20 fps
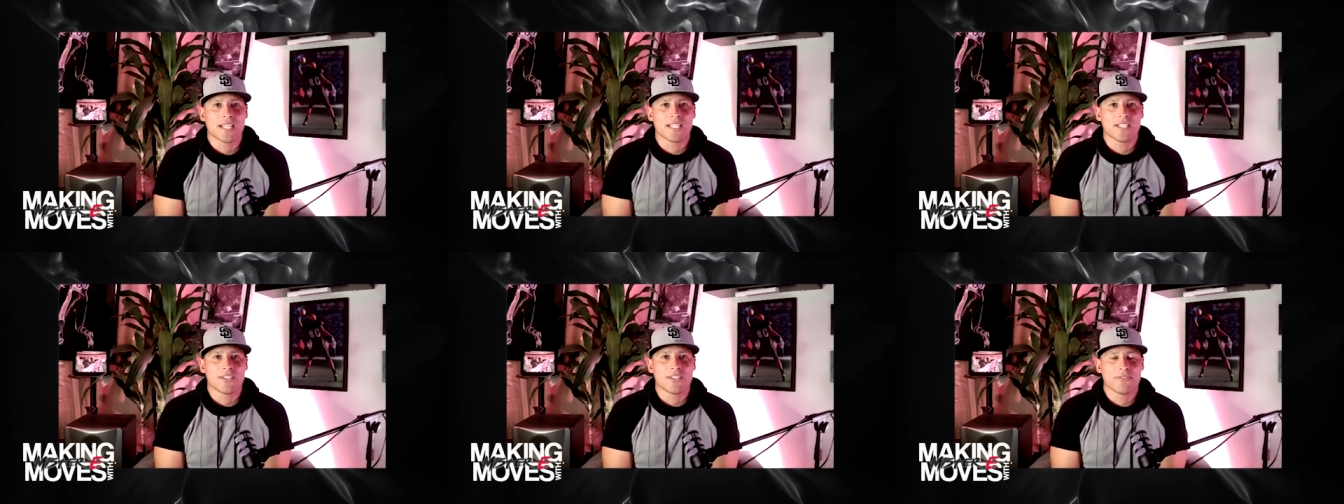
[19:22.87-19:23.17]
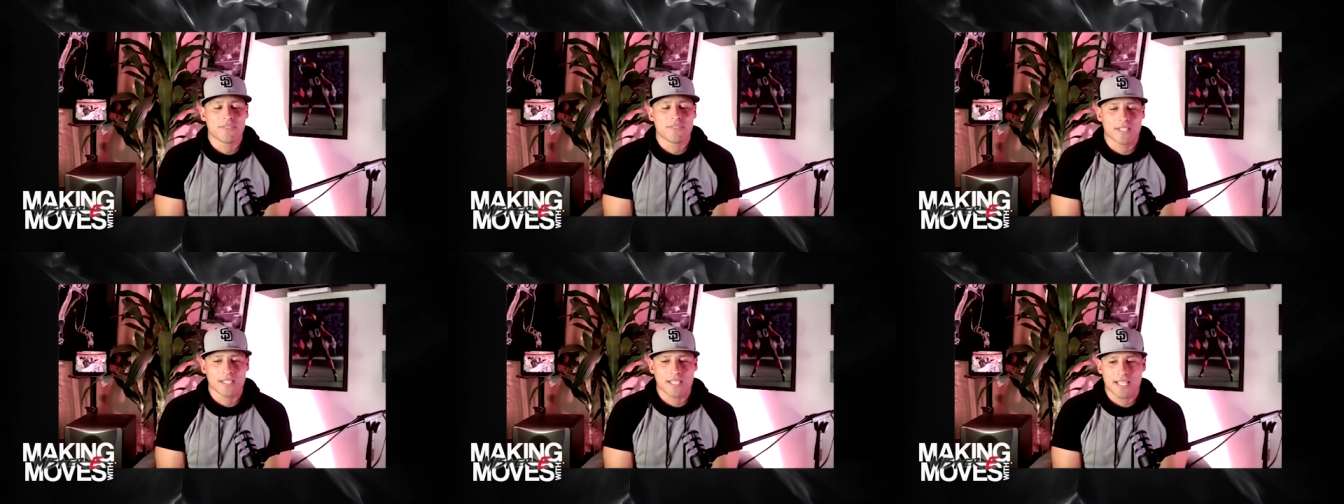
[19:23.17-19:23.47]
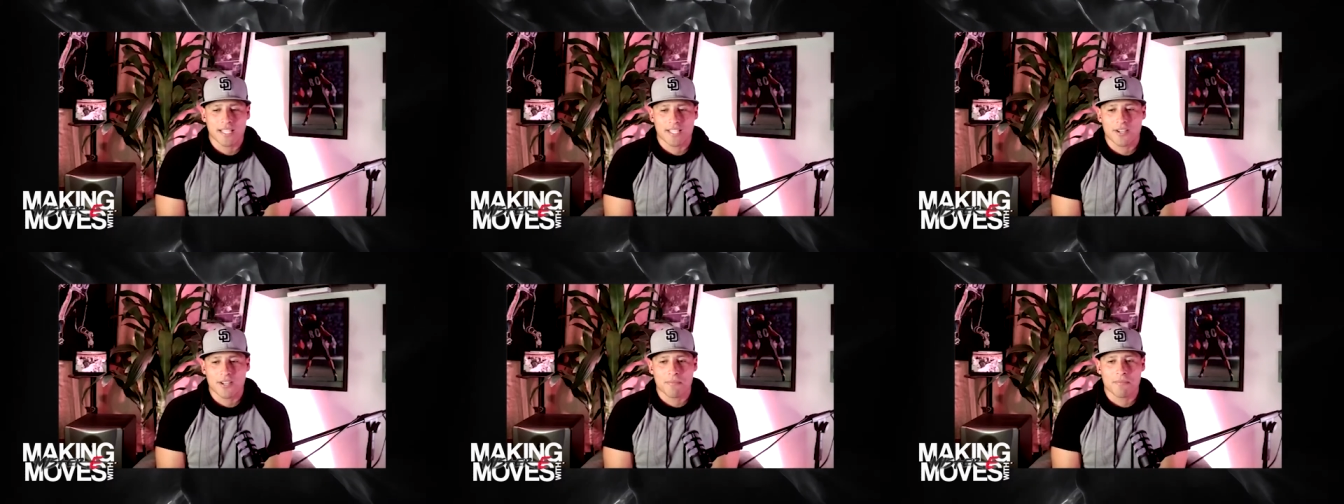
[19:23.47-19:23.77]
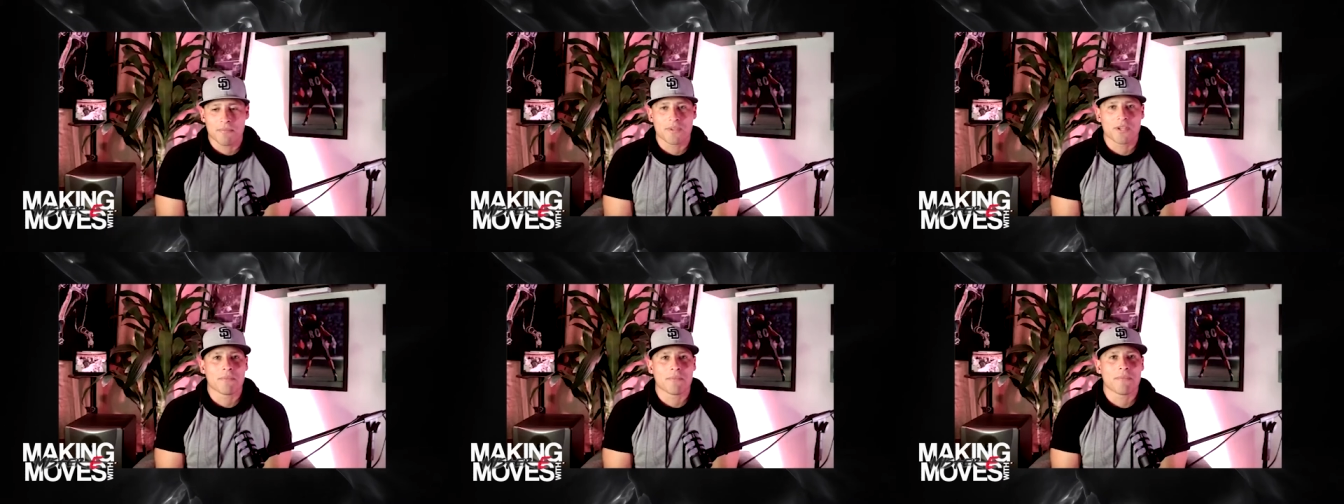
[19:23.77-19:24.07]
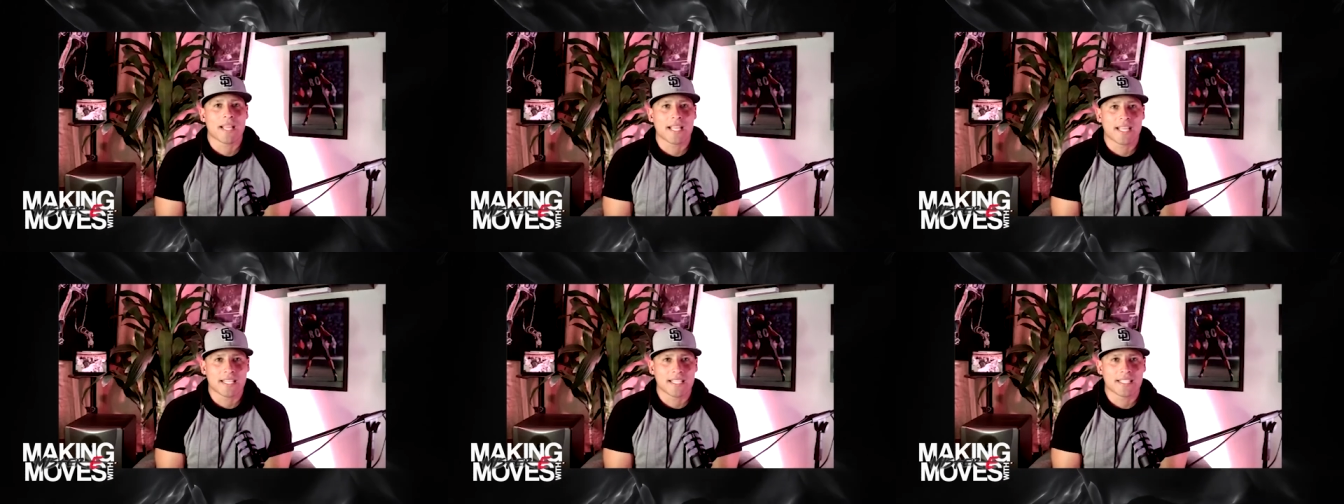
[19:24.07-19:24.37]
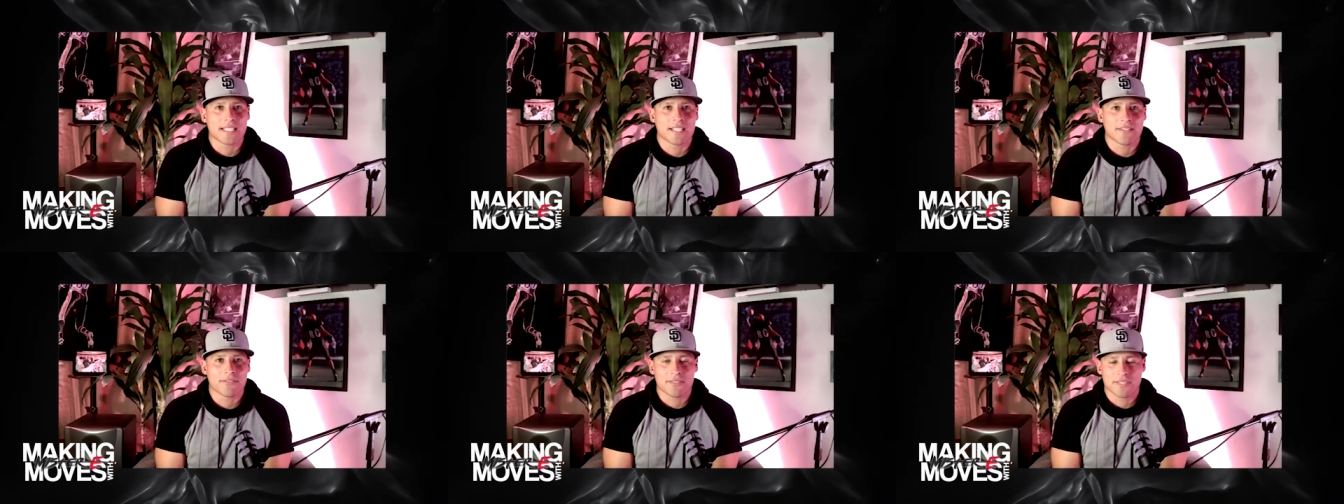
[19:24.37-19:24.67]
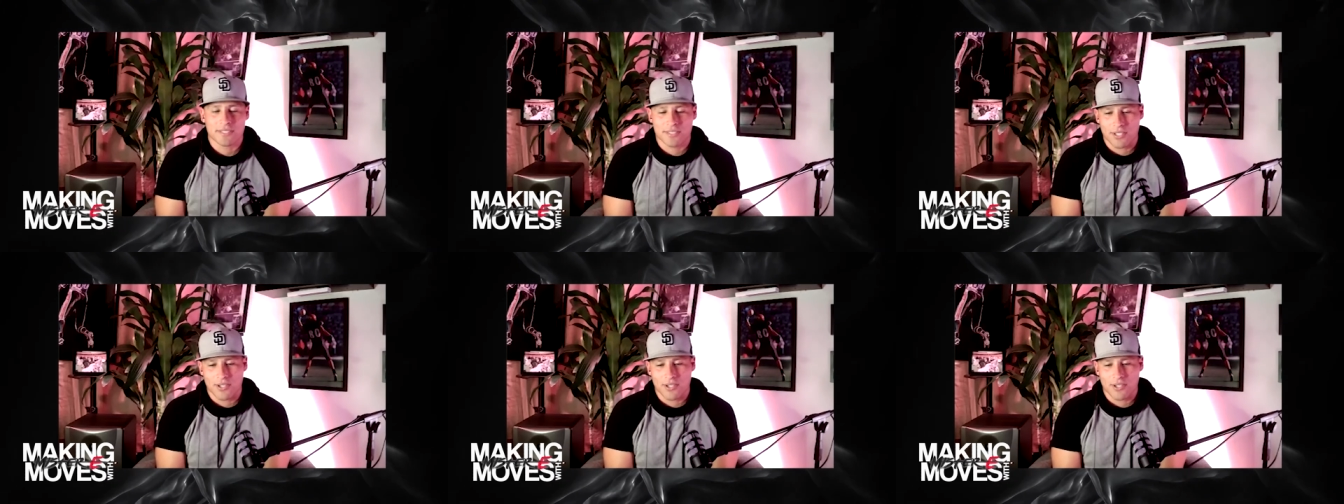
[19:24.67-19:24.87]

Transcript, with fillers: and you feel like you're you're making a difference.